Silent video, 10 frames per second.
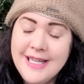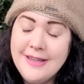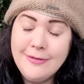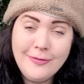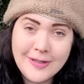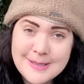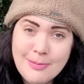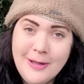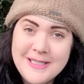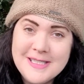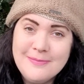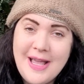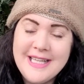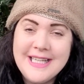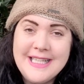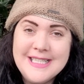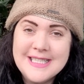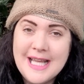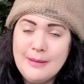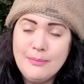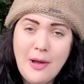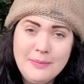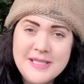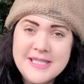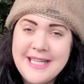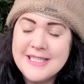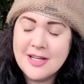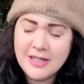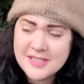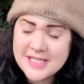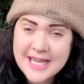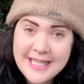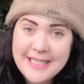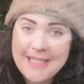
The first point to make is that poppy seeds are teeny